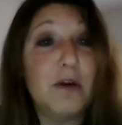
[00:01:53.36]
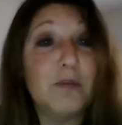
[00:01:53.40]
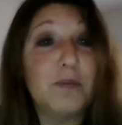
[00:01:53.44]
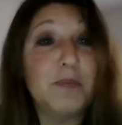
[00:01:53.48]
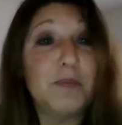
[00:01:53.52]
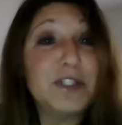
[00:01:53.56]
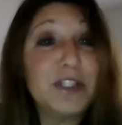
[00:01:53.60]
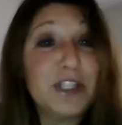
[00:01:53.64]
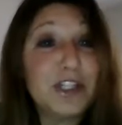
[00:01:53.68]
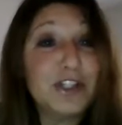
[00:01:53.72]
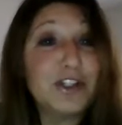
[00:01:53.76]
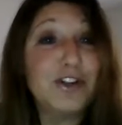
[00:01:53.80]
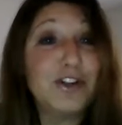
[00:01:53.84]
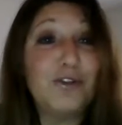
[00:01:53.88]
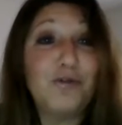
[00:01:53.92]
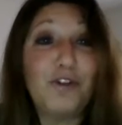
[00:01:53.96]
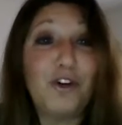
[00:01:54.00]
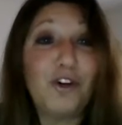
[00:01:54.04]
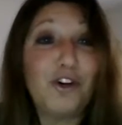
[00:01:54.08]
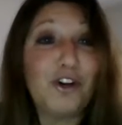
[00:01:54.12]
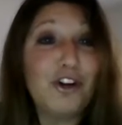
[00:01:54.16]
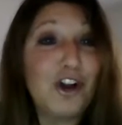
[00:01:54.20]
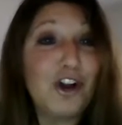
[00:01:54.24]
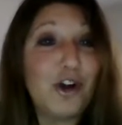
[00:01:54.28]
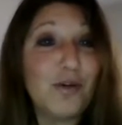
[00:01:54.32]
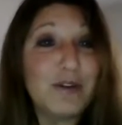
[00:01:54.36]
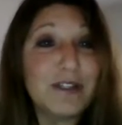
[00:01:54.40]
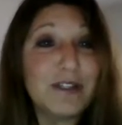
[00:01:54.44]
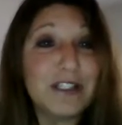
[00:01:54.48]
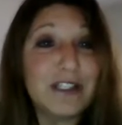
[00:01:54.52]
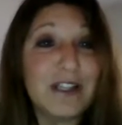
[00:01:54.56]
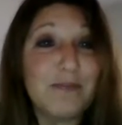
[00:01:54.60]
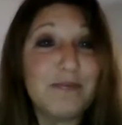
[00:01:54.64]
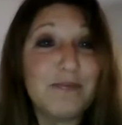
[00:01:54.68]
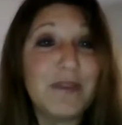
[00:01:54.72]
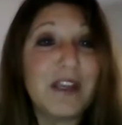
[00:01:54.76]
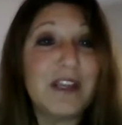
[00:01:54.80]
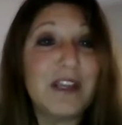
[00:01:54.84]
Positional vertigo is
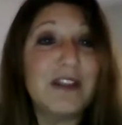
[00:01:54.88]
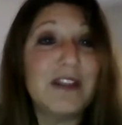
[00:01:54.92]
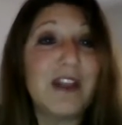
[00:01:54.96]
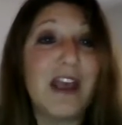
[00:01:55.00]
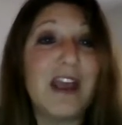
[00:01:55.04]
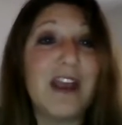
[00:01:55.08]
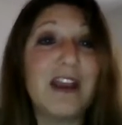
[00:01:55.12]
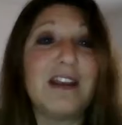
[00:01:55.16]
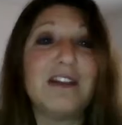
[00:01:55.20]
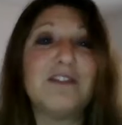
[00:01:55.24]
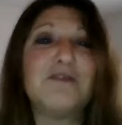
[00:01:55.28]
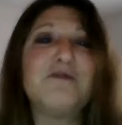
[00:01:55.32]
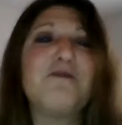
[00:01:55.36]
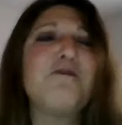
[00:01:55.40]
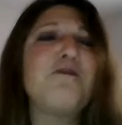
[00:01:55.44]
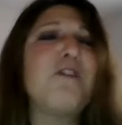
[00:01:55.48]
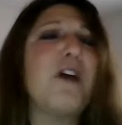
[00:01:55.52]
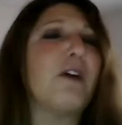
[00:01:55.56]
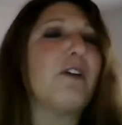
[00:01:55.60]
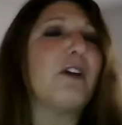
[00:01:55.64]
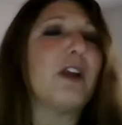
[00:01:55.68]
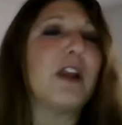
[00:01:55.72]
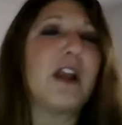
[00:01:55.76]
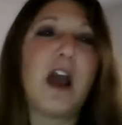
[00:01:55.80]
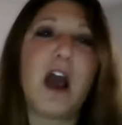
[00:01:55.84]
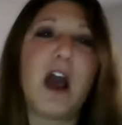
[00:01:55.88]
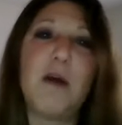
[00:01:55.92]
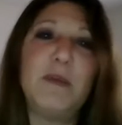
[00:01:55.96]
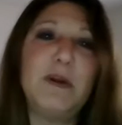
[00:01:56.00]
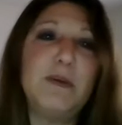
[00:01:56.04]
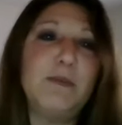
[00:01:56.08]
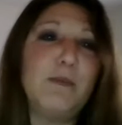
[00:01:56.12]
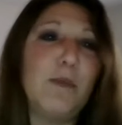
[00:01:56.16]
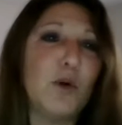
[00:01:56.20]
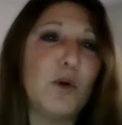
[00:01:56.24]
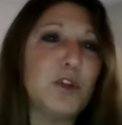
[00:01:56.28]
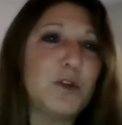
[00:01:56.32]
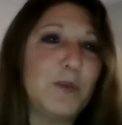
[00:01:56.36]
something that is very
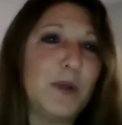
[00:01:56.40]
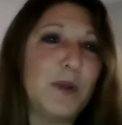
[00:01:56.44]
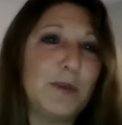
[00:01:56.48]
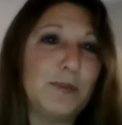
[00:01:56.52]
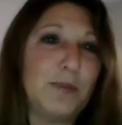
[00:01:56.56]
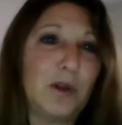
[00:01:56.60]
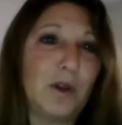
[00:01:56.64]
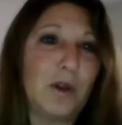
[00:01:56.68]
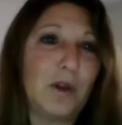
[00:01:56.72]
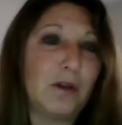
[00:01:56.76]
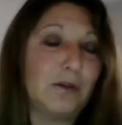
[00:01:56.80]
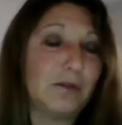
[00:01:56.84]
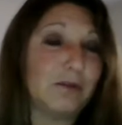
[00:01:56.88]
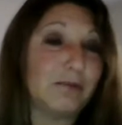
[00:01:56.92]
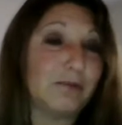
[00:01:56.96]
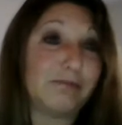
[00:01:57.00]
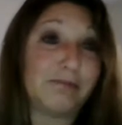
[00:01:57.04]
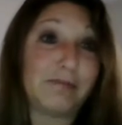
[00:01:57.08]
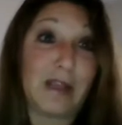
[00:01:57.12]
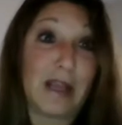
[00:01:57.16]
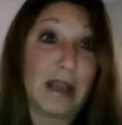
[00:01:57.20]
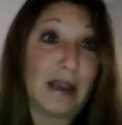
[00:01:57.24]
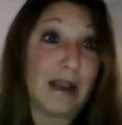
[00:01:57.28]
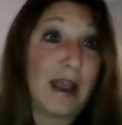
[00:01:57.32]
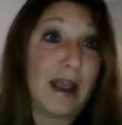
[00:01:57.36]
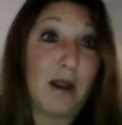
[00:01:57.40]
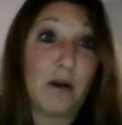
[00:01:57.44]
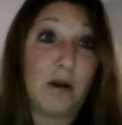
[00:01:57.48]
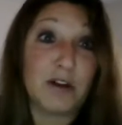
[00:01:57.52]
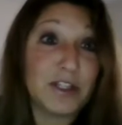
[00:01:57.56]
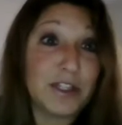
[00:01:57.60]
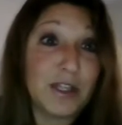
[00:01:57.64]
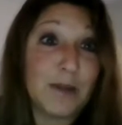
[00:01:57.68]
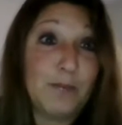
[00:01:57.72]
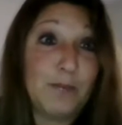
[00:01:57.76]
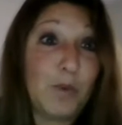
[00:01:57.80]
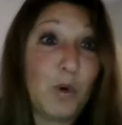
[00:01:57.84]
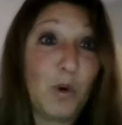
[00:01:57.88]
common. Most people at
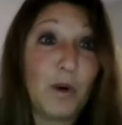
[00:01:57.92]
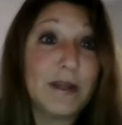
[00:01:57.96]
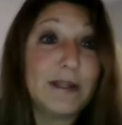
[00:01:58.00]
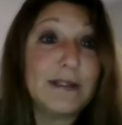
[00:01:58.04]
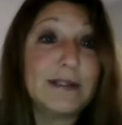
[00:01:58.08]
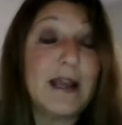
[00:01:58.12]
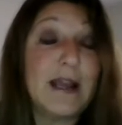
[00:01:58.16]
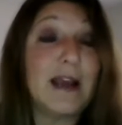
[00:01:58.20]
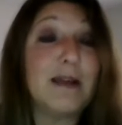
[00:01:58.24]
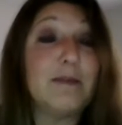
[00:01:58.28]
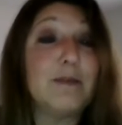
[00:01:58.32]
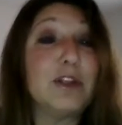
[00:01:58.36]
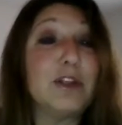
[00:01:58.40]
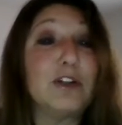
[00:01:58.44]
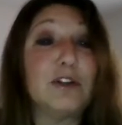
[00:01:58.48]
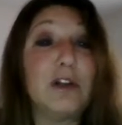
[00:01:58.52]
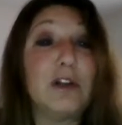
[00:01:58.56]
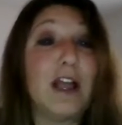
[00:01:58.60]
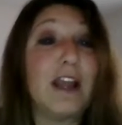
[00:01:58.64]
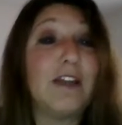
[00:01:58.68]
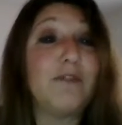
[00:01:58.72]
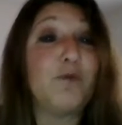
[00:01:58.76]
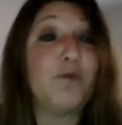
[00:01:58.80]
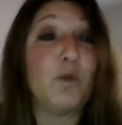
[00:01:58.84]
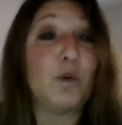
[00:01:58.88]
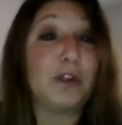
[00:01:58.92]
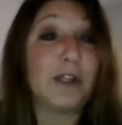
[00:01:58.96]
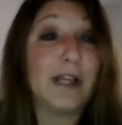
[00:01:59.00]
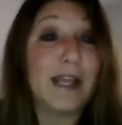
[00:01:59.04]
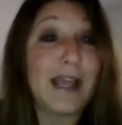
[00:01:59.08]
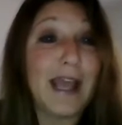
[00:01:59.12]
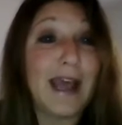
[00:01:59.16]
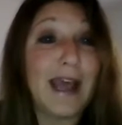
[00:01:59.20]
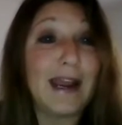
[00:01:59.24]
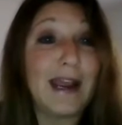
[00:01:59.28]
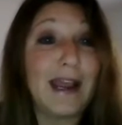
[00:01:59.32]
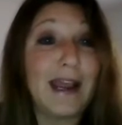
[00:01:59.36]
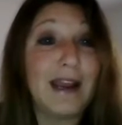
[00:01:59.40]
some point in time in their life will
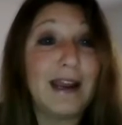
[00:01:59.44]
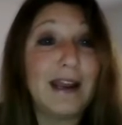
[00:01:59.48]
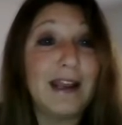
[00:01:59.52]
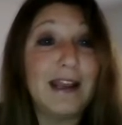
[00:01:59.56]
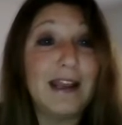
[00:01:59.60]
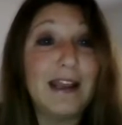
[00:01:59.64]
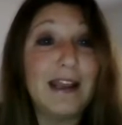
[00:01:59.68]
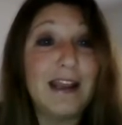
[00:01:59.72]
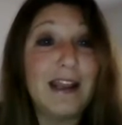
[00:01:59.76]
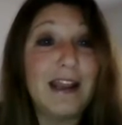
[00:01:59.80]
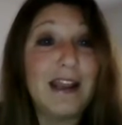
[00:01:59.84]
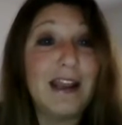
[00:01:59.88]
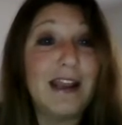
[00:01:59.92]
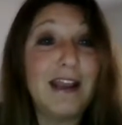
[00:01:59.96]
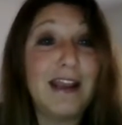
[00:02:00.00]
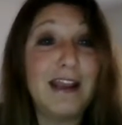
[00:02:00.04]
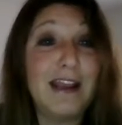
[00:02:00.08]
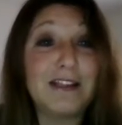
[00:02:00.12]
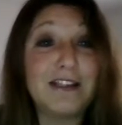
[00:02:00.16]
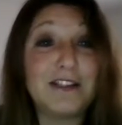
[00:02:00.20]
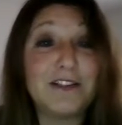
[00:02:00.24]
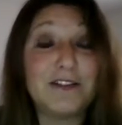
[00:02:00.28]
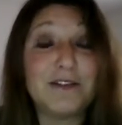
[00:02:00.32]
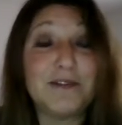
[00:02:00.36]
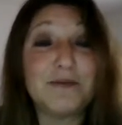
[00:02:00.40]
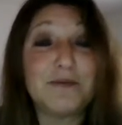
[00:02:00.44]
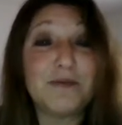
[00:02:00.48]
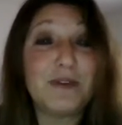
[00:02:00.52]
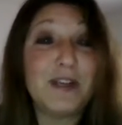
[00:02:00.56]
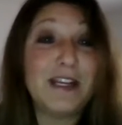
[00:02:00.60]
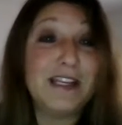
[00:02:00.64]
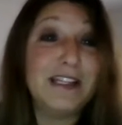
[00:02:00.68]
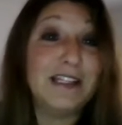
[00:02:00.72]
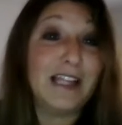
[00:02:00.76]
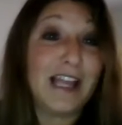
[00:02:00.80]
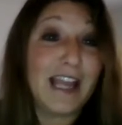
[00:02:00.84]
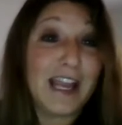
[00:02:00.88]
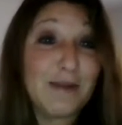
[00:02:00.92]
get it. It's,
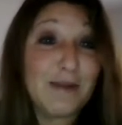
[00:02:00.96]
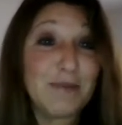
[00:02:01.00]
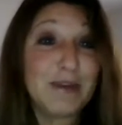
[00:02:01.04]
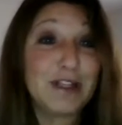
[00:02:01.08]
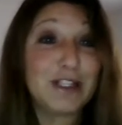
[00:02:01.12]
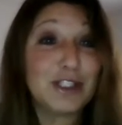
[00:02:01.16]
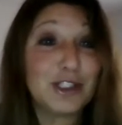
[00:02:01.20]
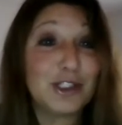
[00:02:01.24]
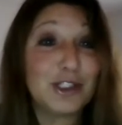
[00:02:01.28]
in layman's